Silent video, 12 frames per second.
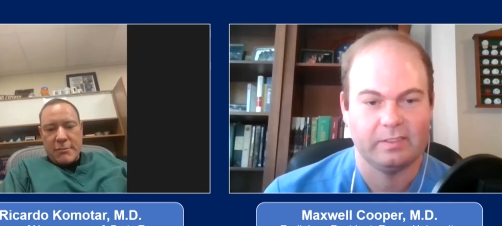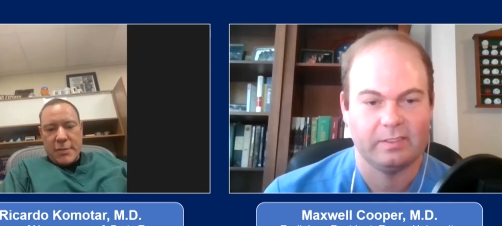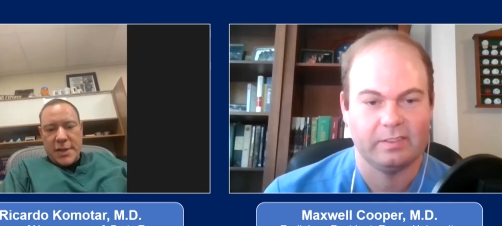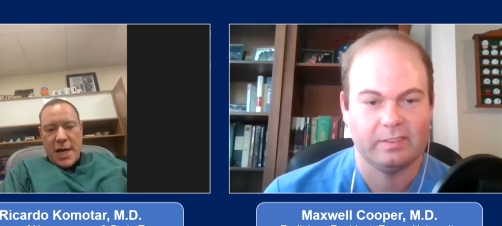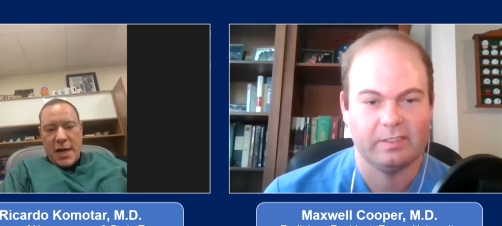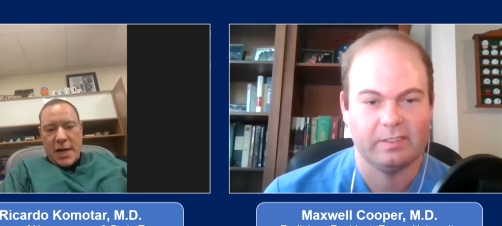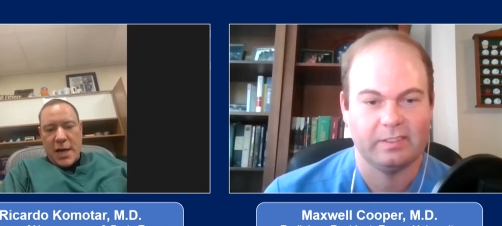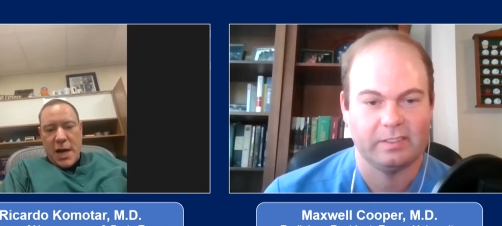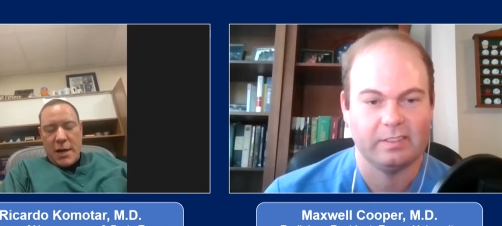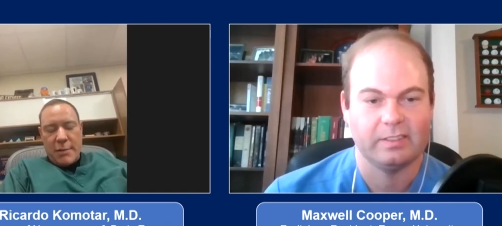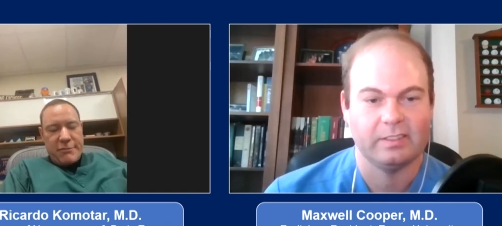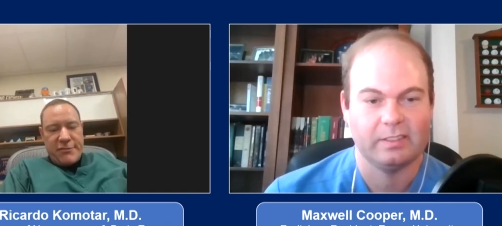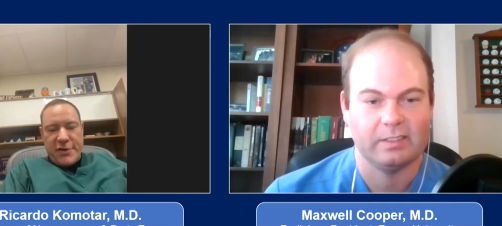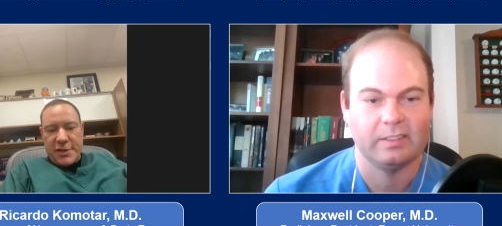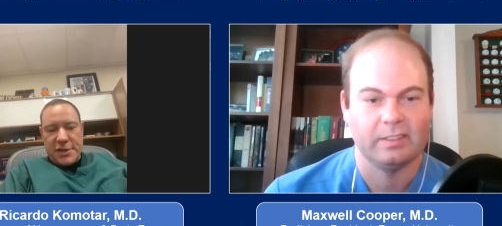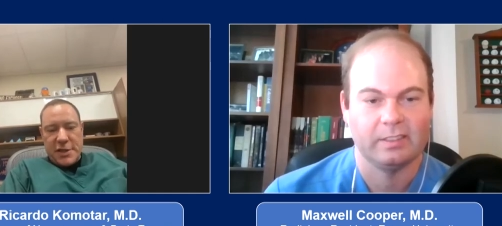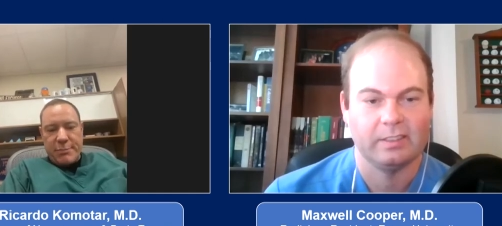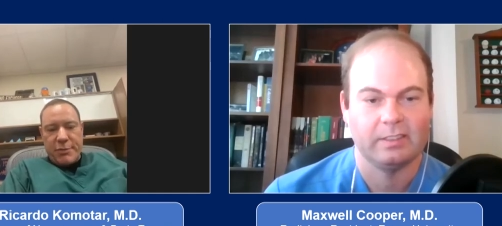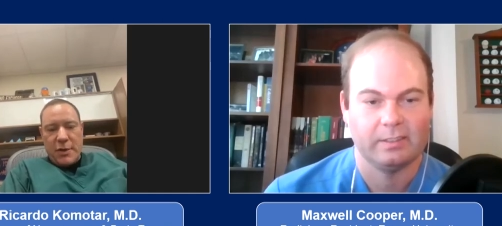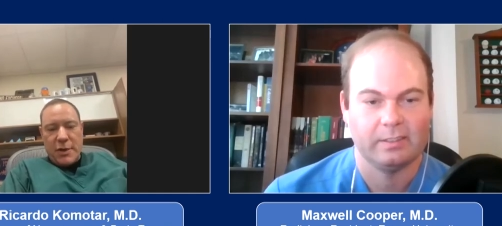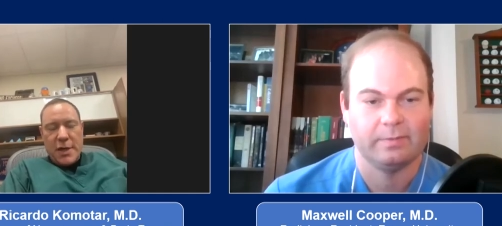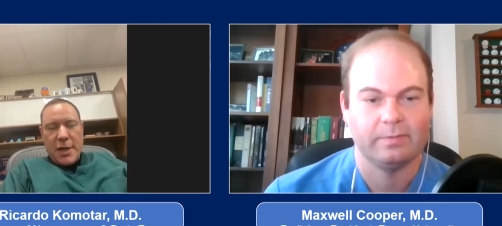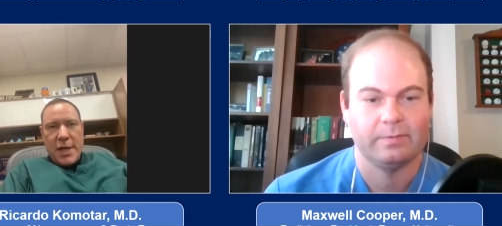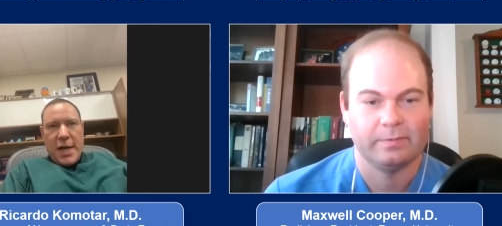Speaker 1: dot com. Very
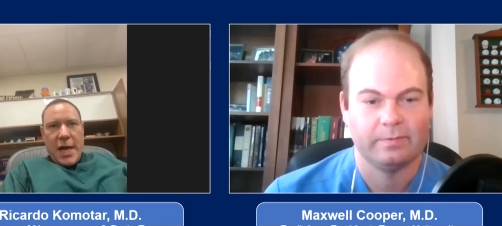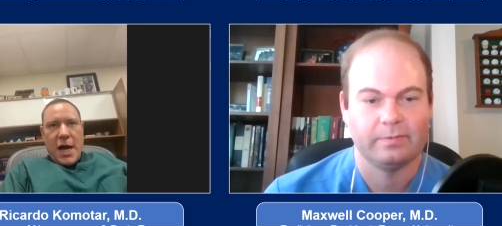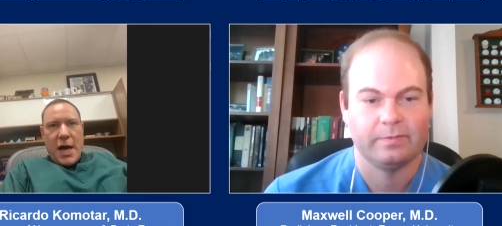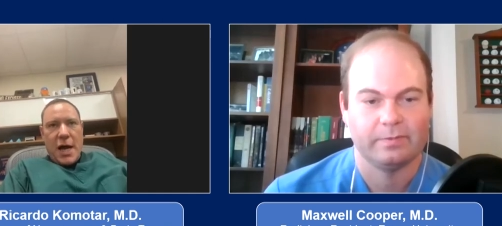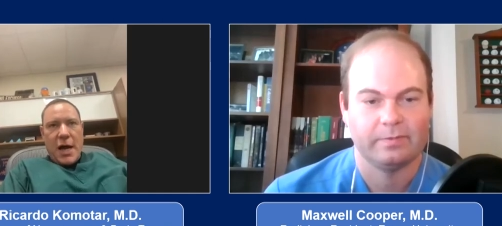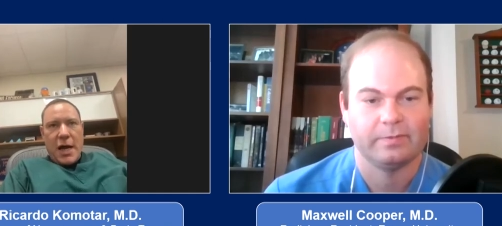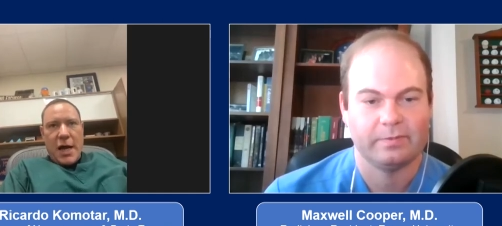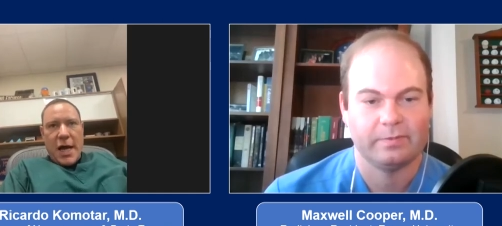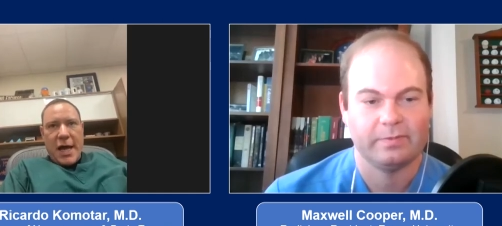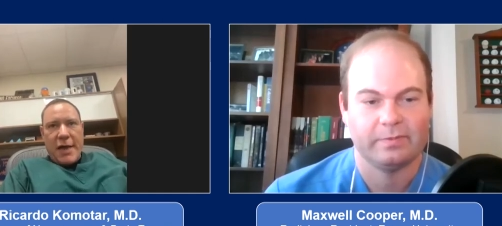simple. Uh,